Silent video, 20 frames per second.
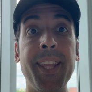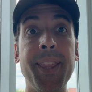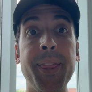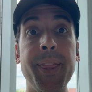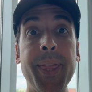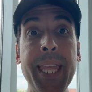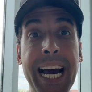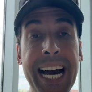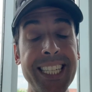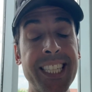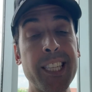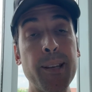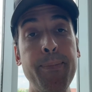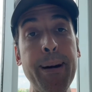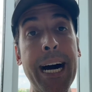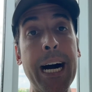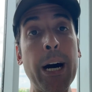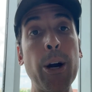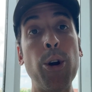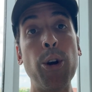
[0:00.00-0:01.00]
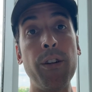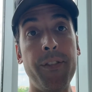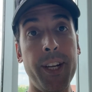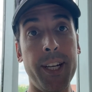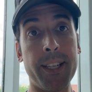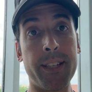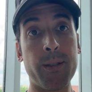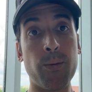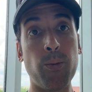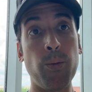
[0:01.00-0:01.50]
That's the power of
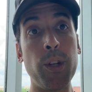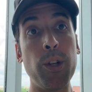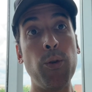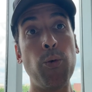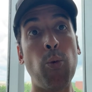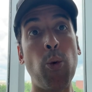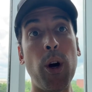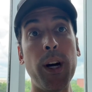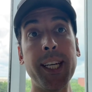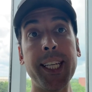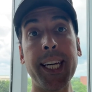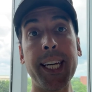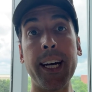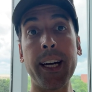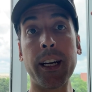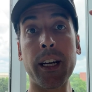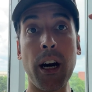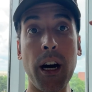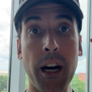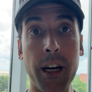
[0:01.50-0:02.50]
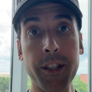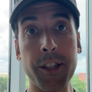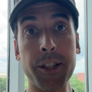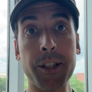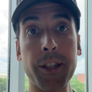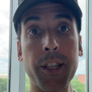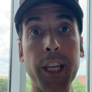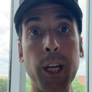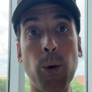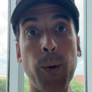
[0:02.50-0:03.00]
this. When you, one, get
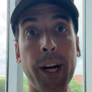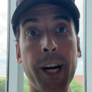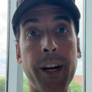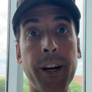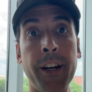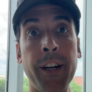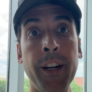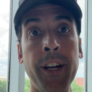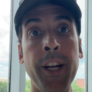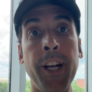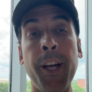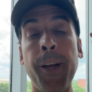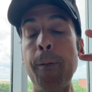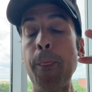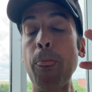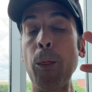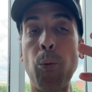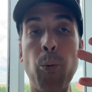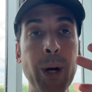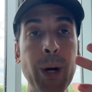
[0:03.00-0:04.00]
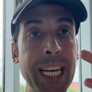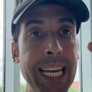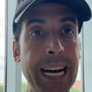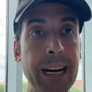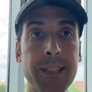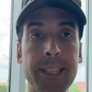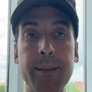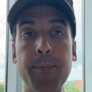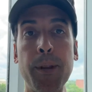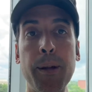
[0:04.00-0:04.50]
consciously aware, weed
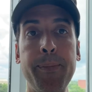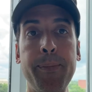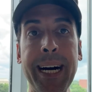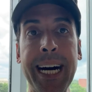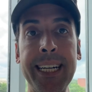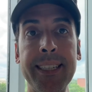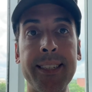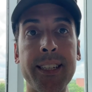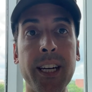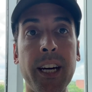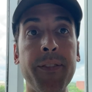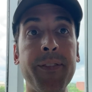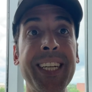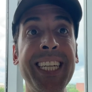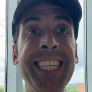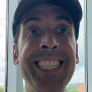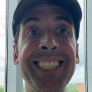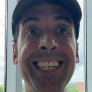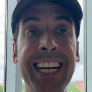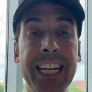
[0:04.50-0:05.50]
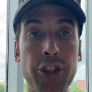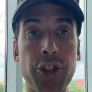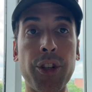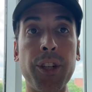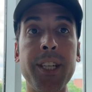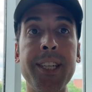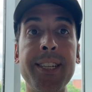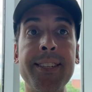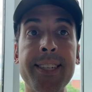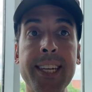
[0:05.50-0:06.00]
out some of the bad stuff,
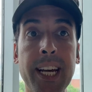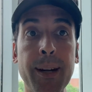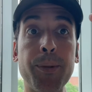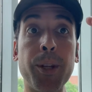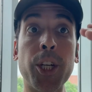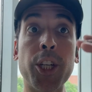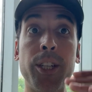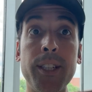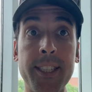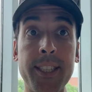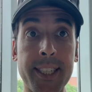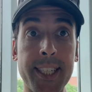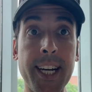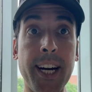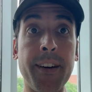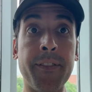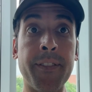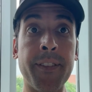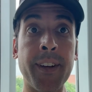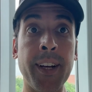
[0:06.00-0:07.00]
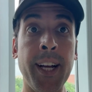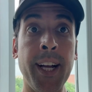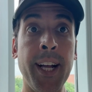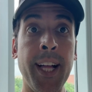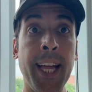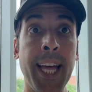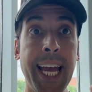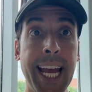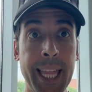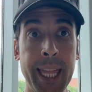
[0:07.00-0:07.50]
intentionally set up the good stuff,
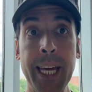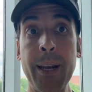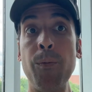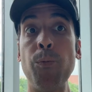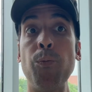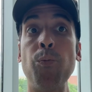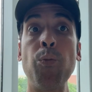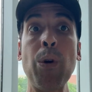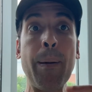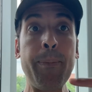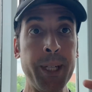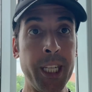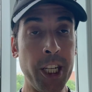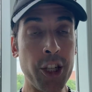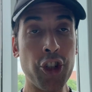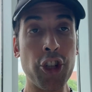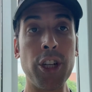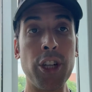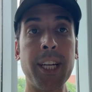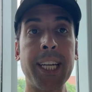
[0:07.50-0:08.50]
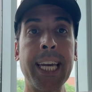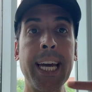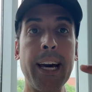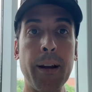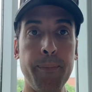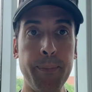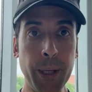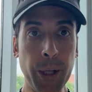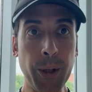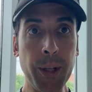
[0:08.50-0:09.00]
and then repetition,
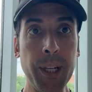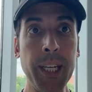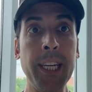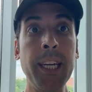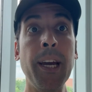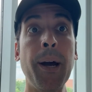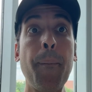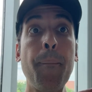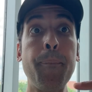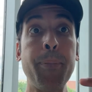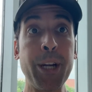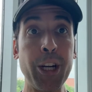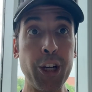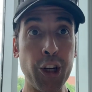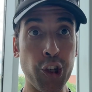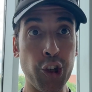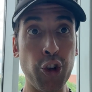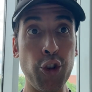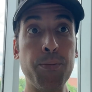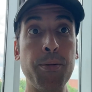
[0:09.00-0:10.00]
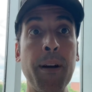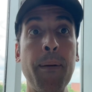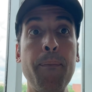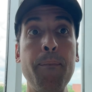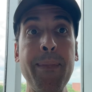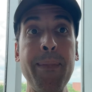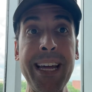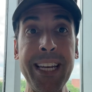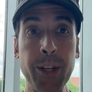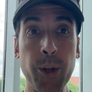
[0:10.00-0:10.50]
accountability, peer group,
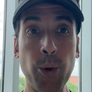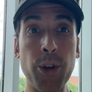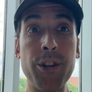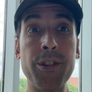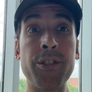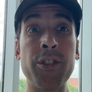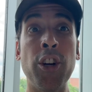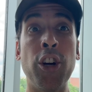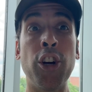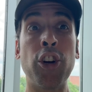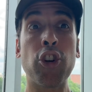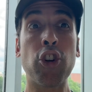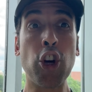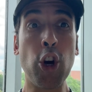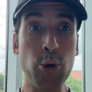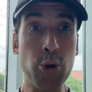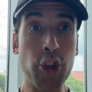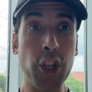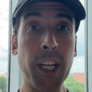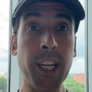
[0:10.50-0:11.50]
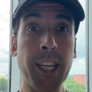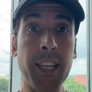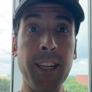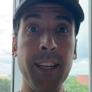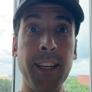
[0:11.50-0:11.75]
mentors, coaching.